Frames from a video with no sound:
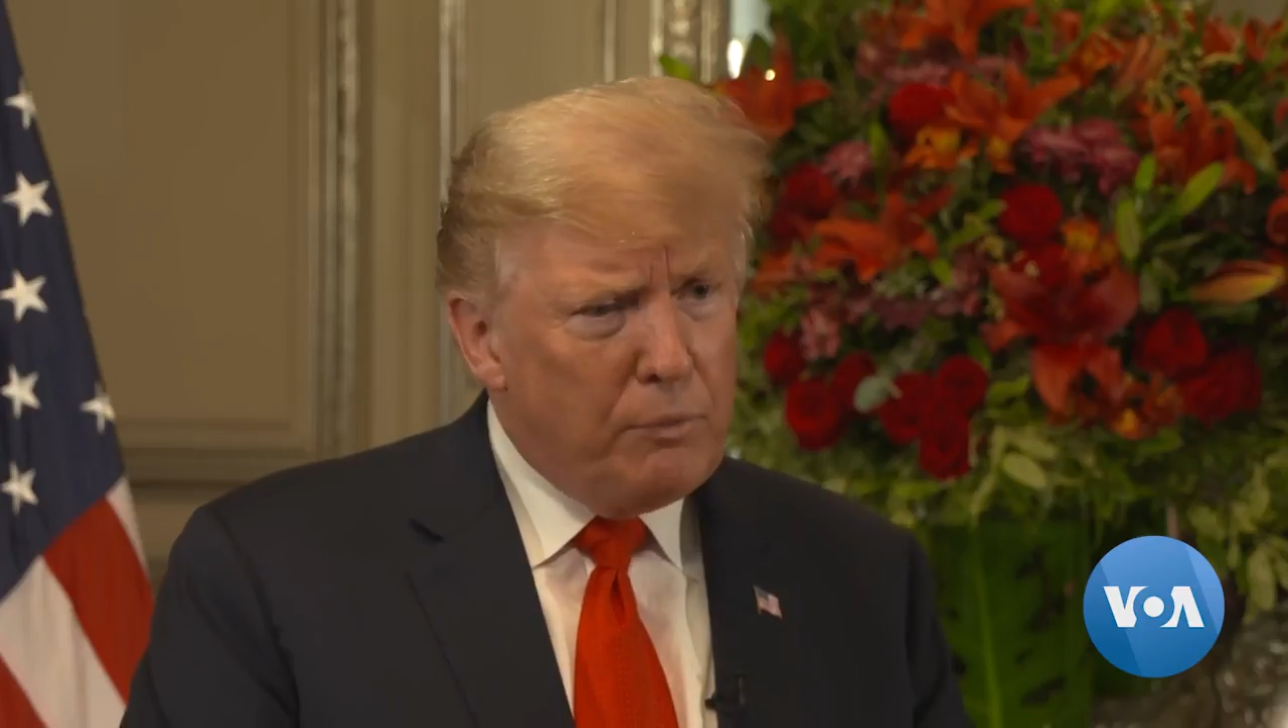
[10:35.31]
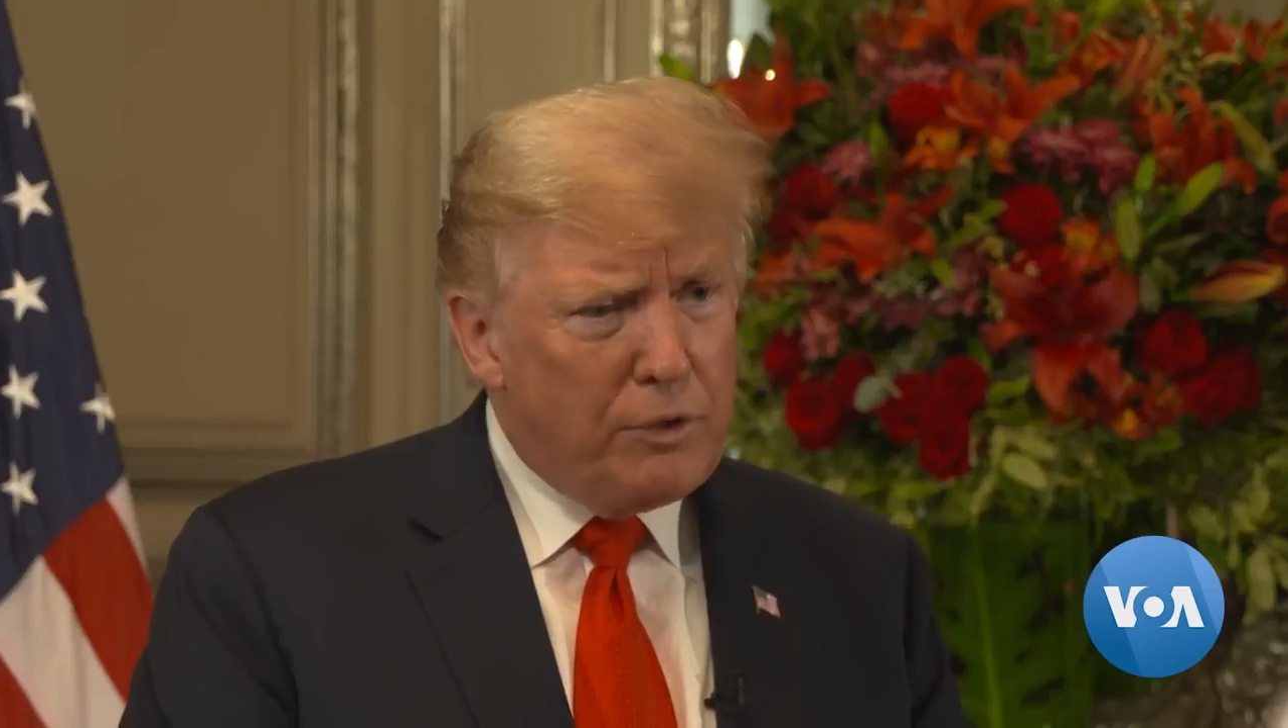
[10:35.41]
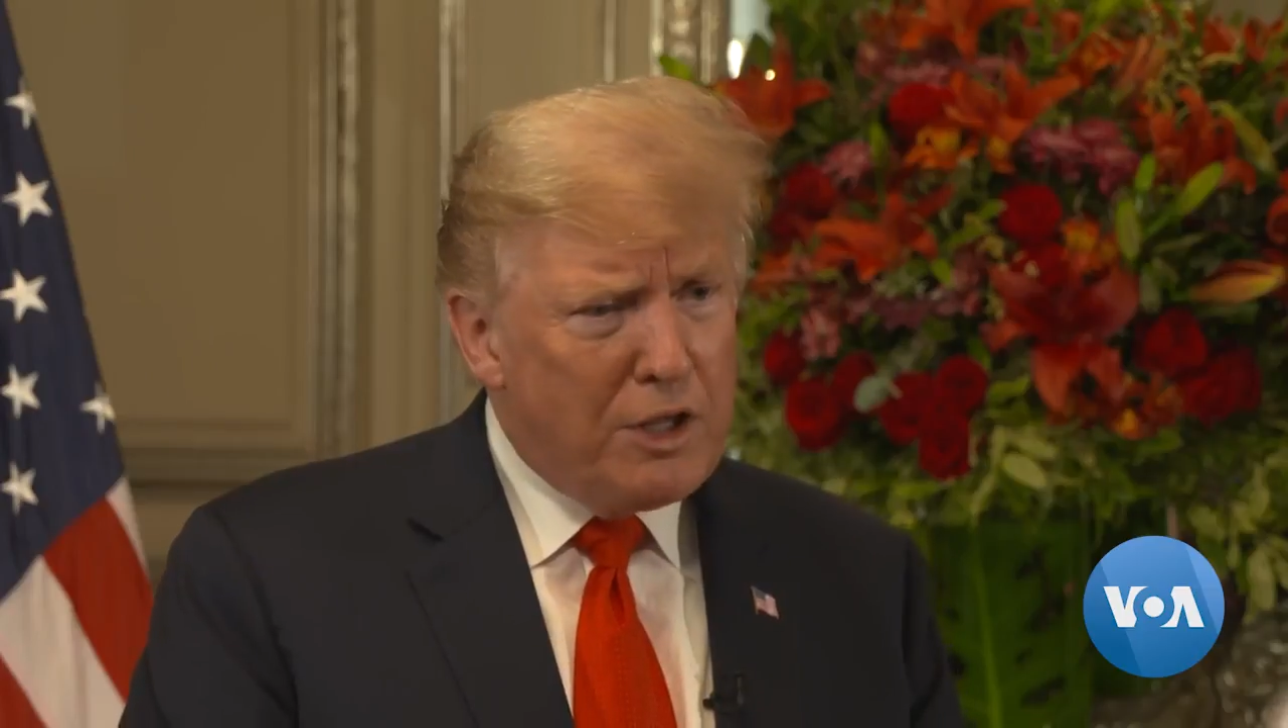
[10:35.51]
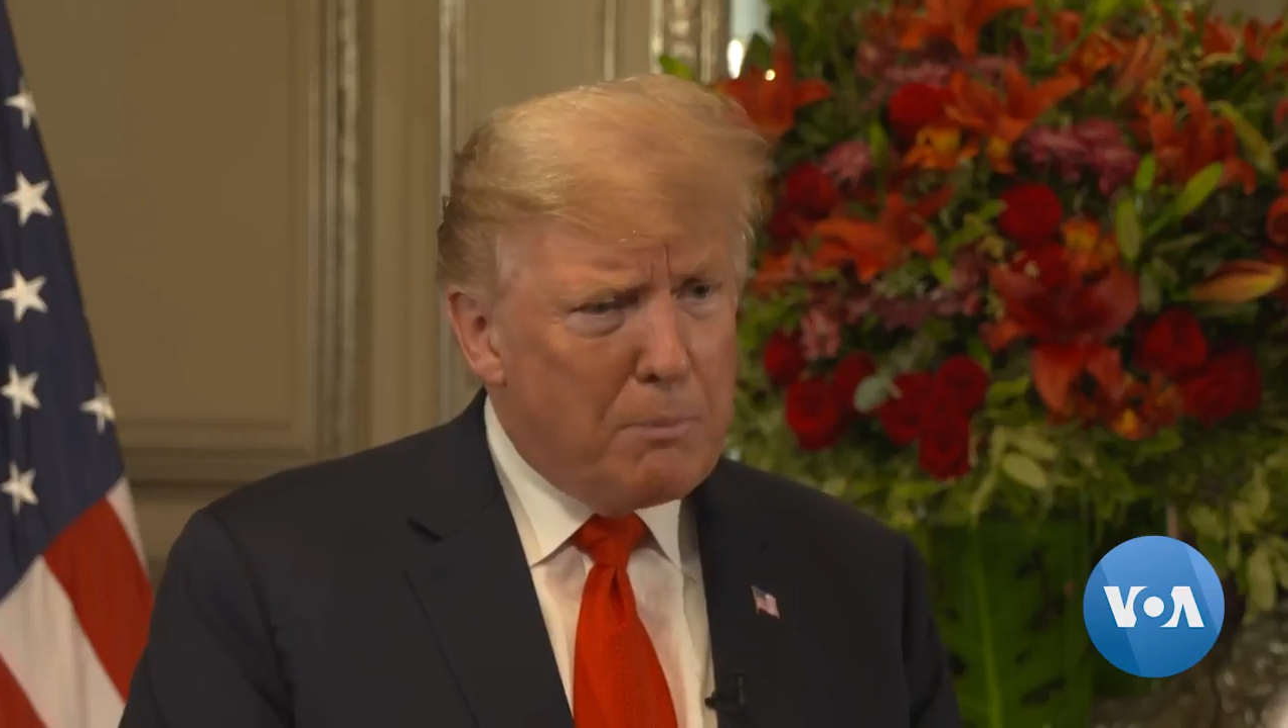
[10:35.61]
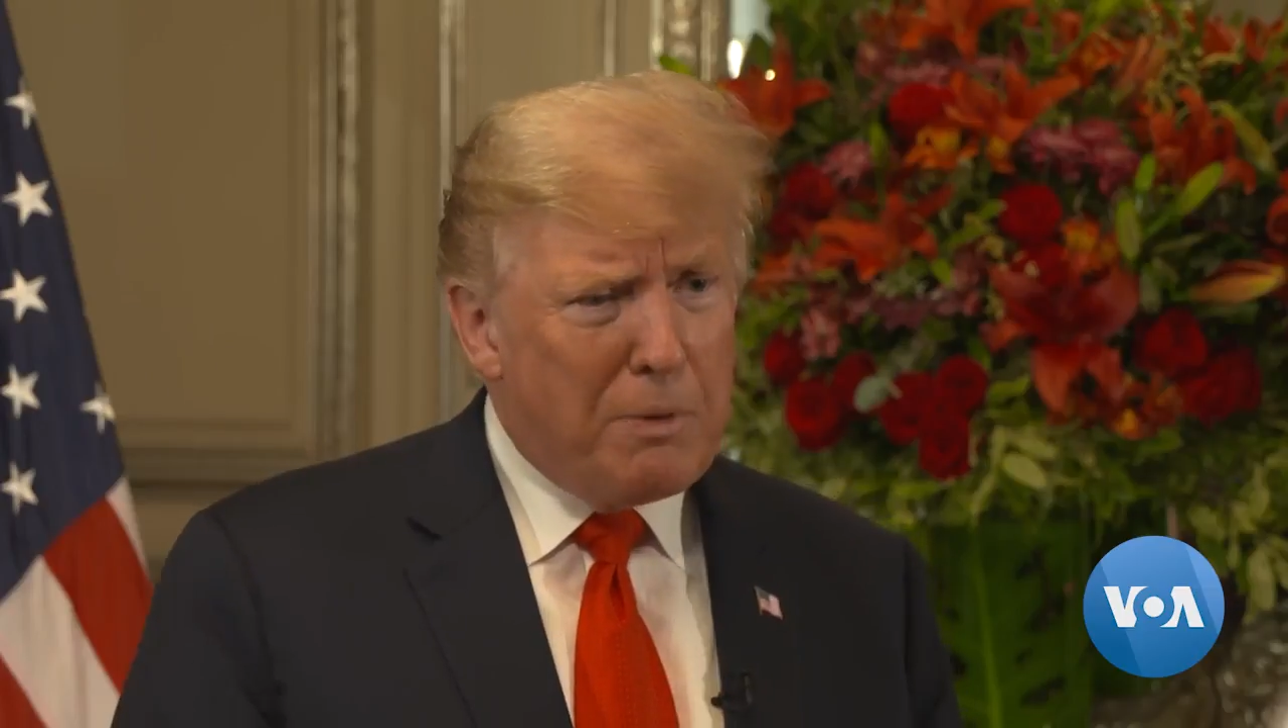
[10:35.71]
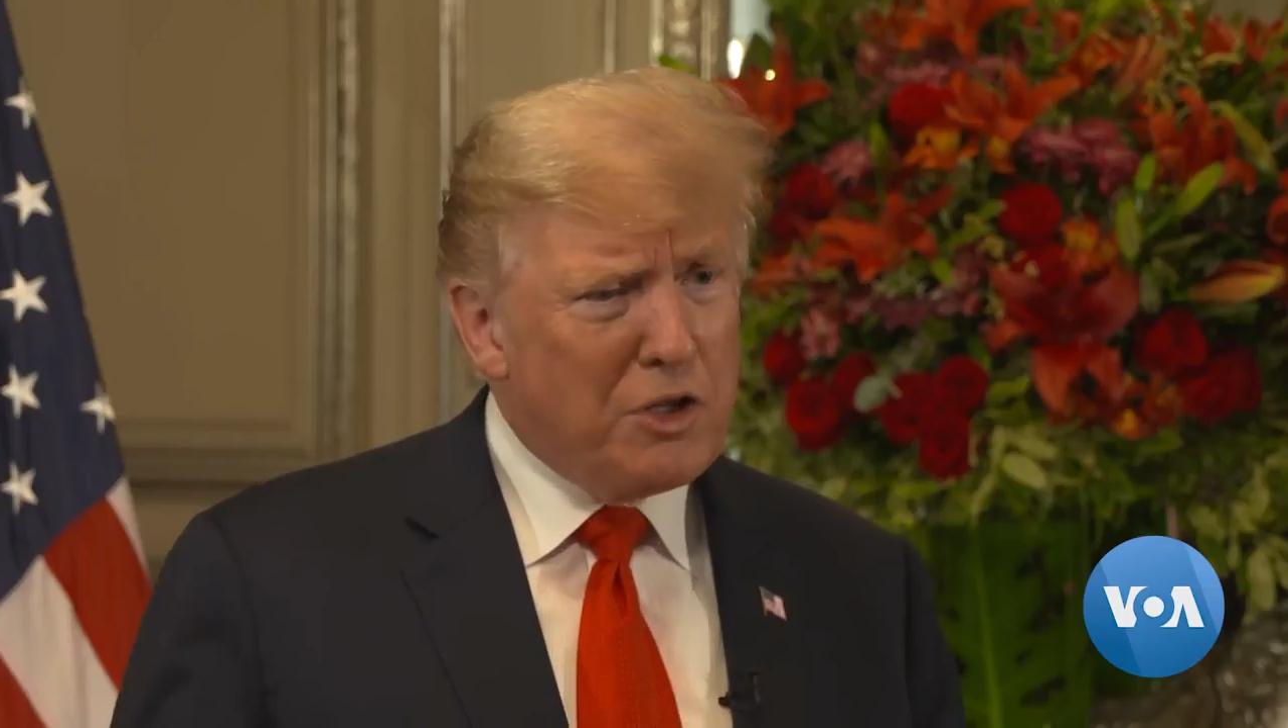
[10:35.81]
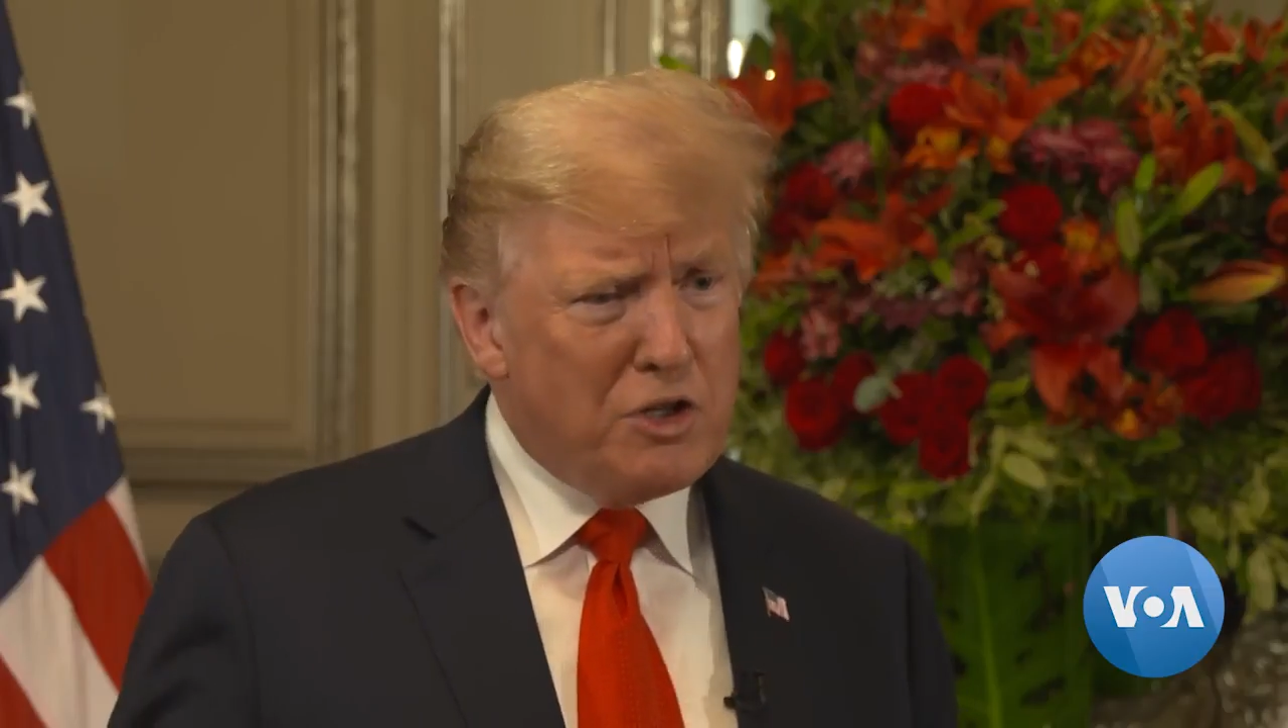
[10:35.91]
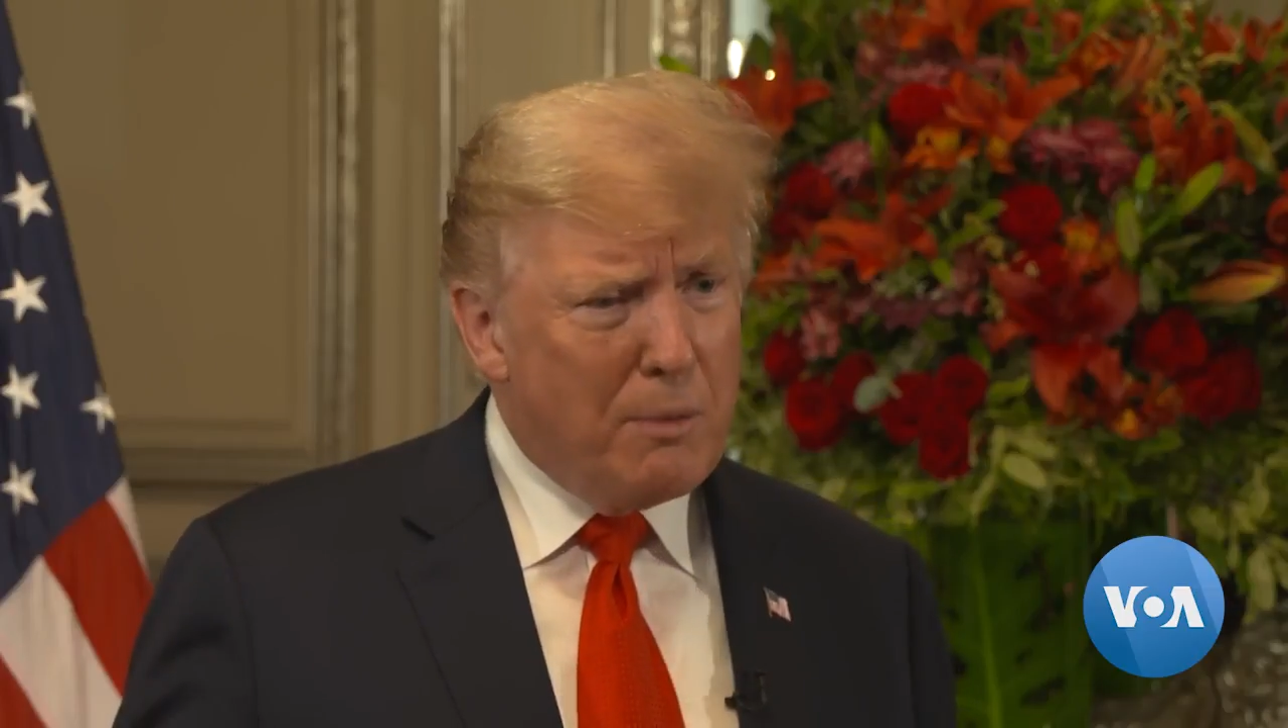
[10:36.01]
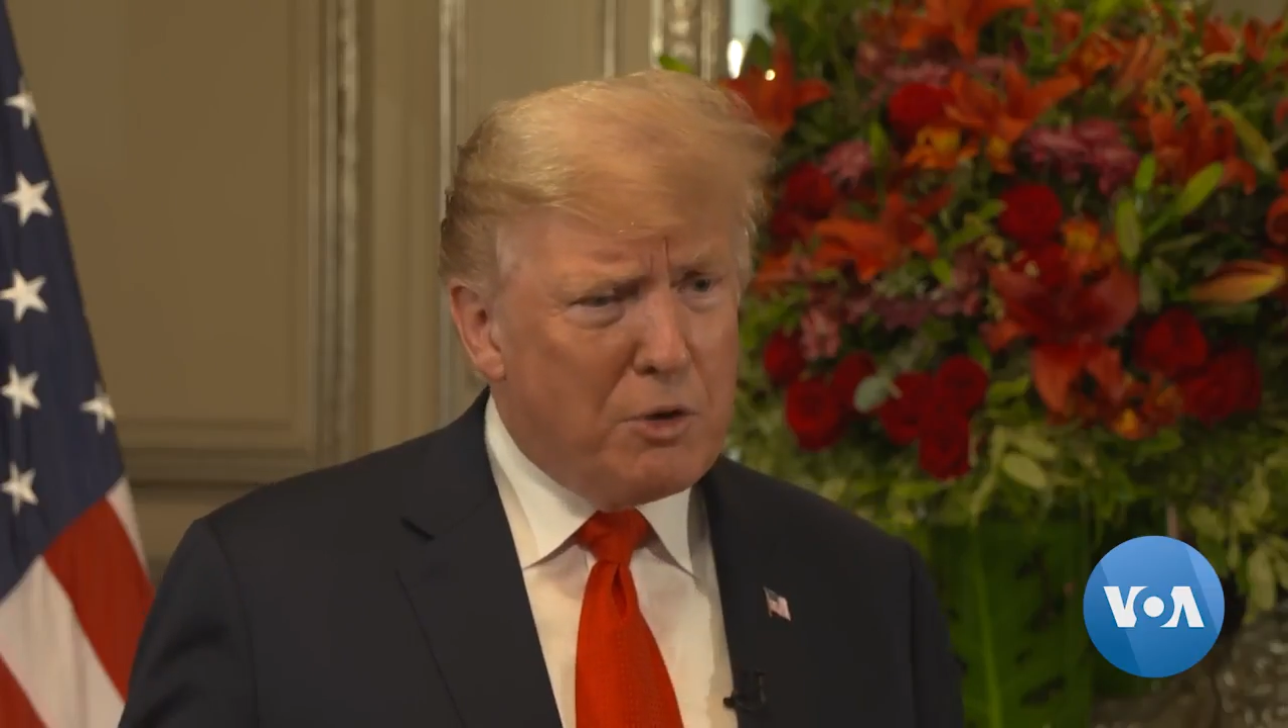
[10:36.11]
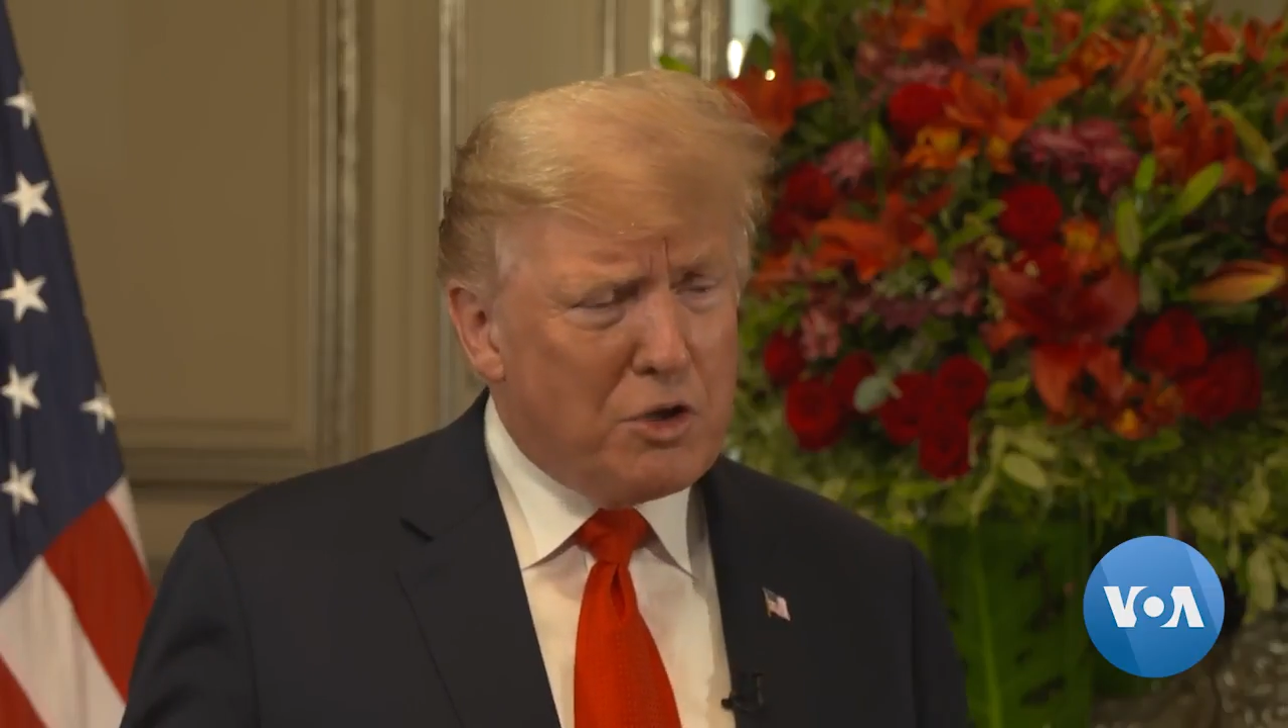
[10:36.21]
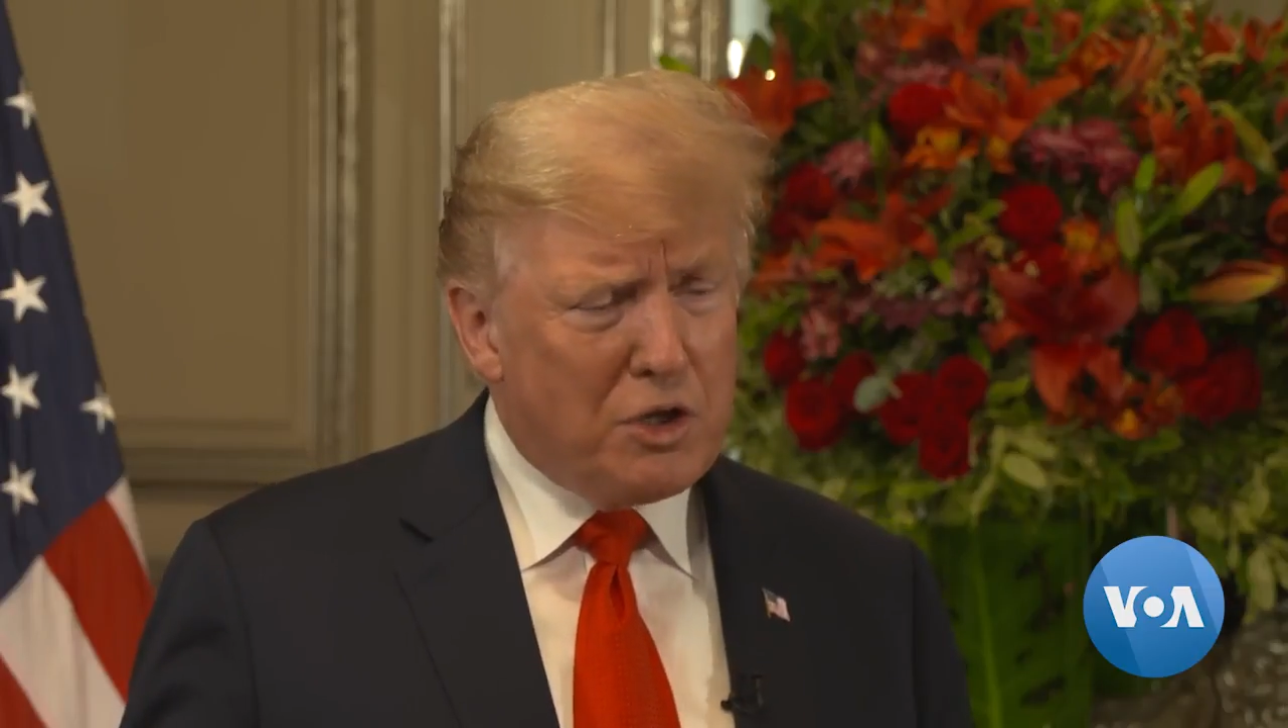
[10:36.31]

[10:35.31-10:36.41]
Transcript: they're the best numbers